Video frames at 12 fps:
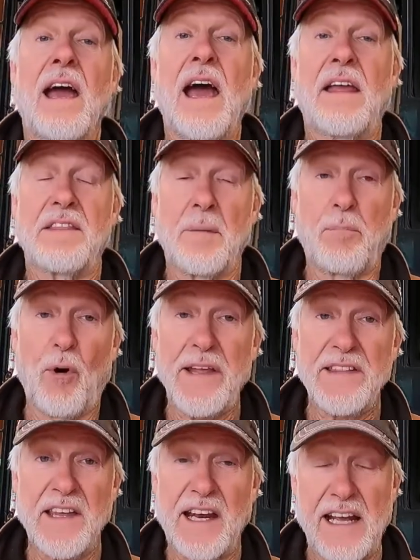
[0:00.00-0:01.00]
at the
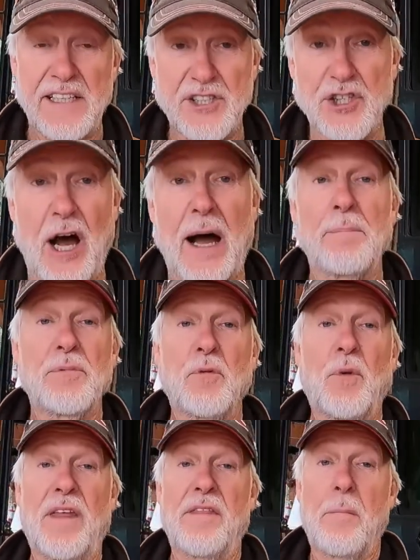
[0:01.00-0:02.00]
point that I
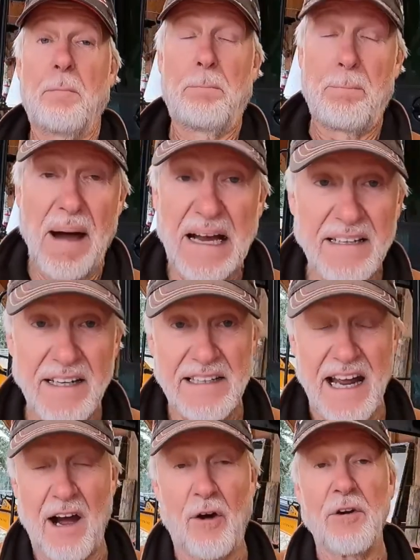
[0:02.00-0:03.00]
stopped with bucket
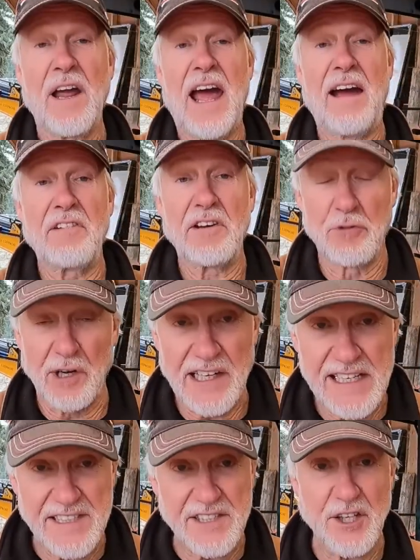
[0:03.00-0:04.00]
down, having
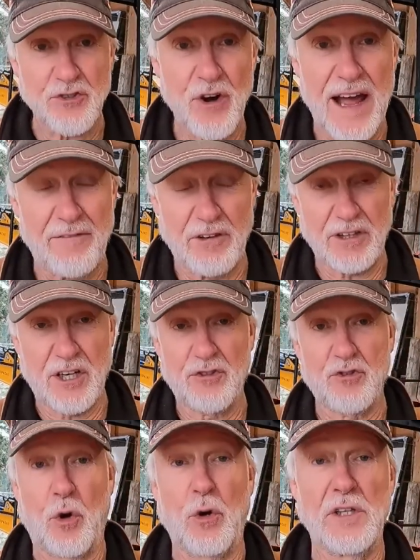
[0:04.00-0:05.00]
released the travel
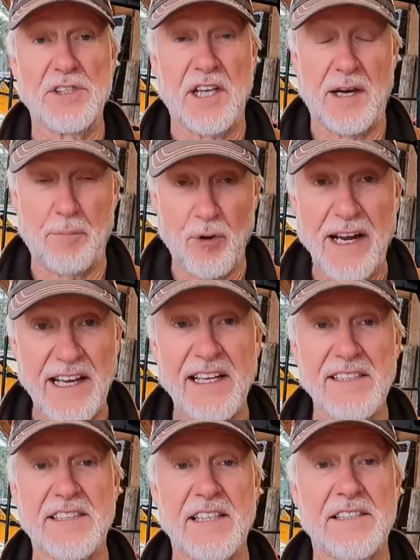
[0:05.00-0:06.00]
controls and a
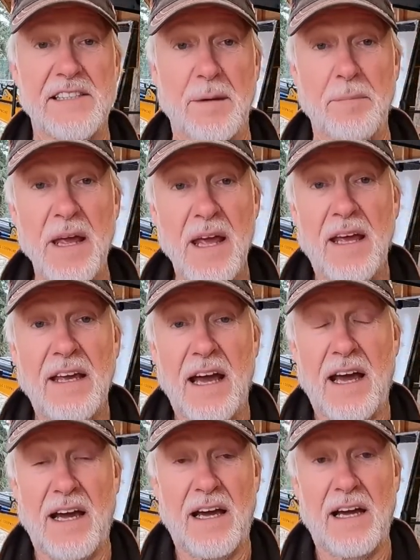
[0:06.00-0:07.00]
braking system
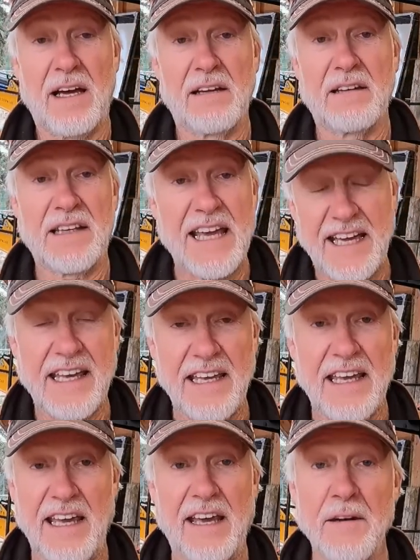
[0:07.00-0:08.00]

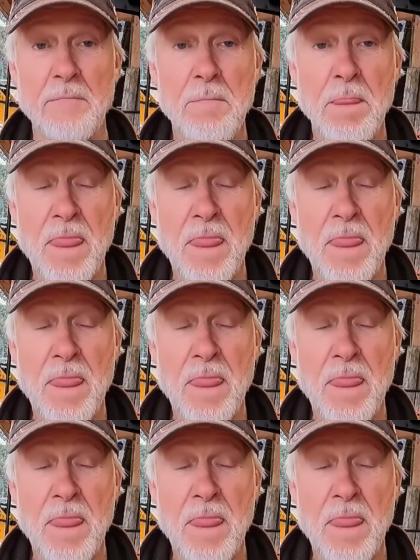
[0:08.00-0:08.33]
kicking in,